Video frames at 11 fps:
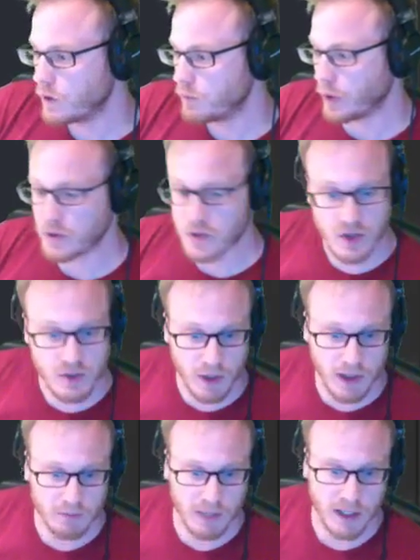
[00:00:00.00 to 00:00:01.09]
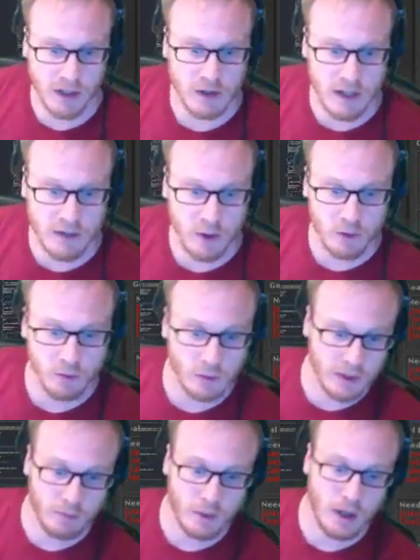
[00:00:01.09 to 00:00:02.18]
Pontus, my co-dev, who
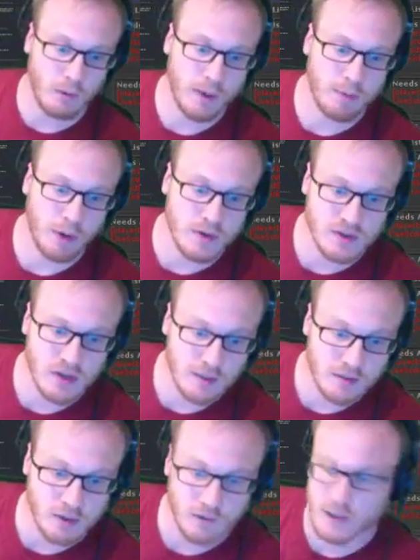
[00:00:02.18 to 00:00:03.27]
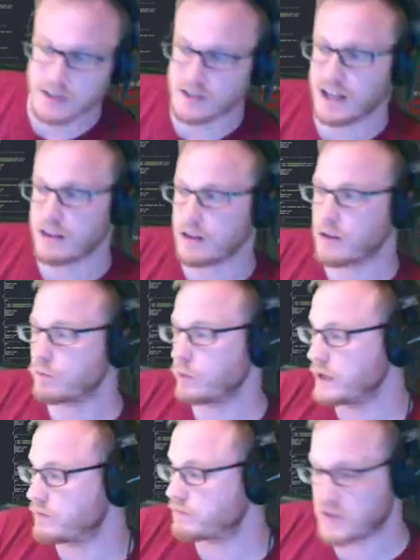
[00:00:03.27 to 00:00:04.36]
we prototyped Off-Grid together,
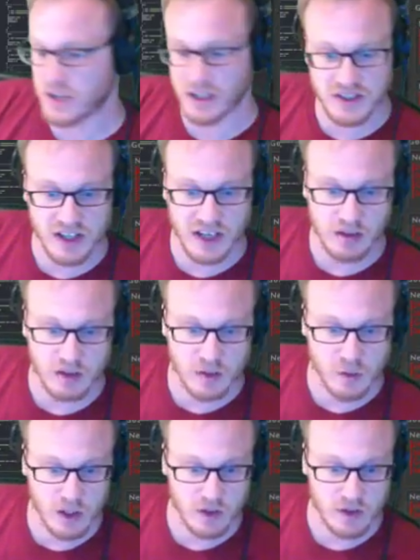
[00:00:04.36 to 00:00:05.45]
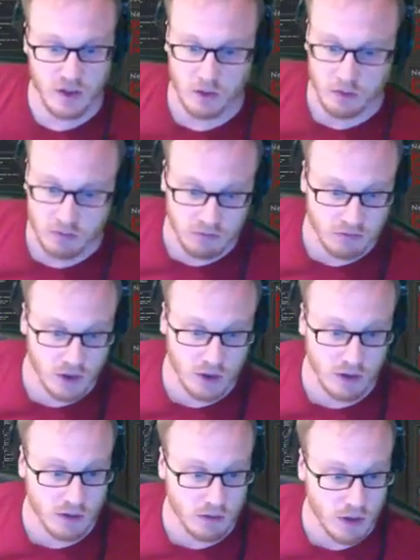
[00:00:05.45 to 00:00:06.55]
we studied together as well. So
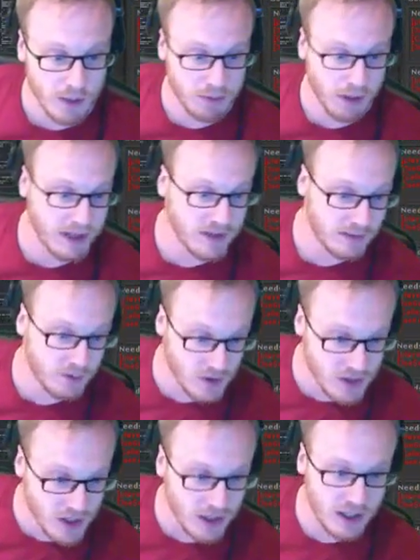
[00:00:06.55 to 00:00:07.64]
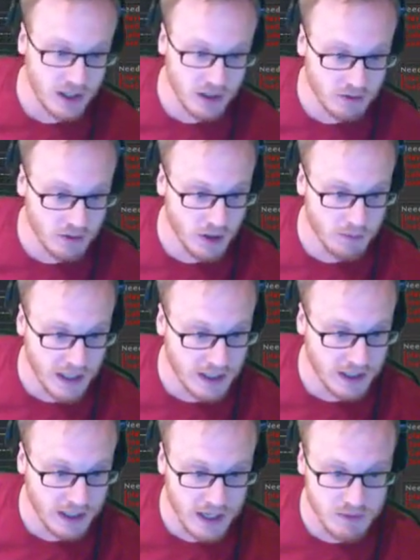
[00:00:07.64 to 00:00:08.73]
you're in the right place if you're studying and
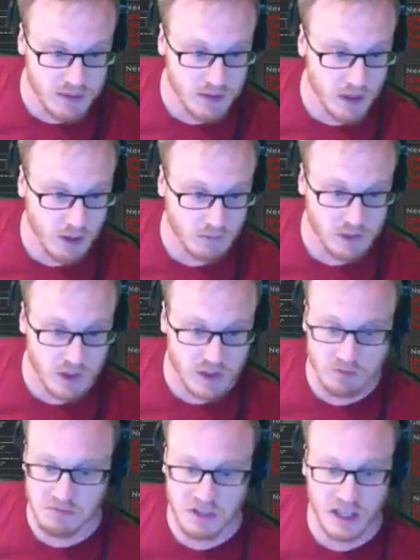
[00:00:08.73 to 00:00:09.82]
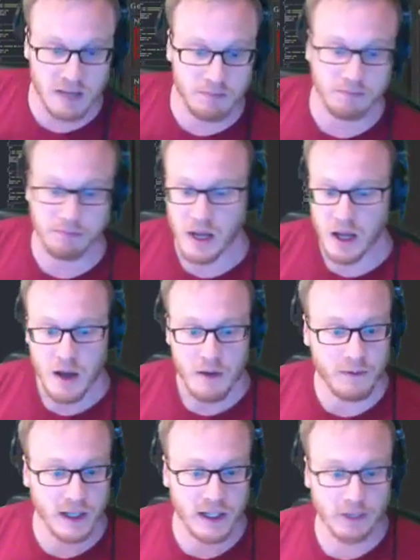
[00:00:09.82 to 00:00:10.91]
making games. Just keep
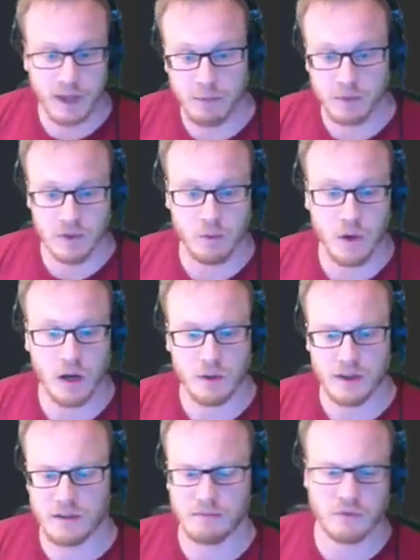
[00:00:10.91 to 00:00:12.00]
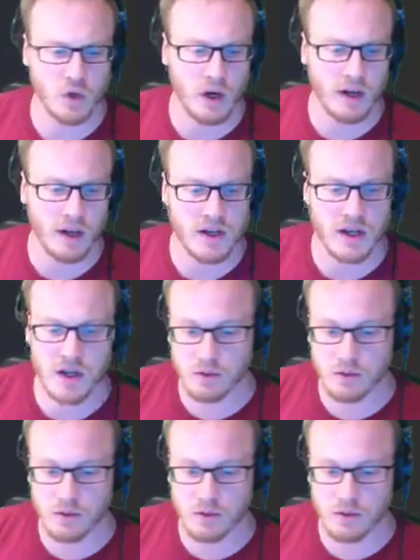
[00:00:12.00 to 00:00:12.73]
finding people to work with. Try not to do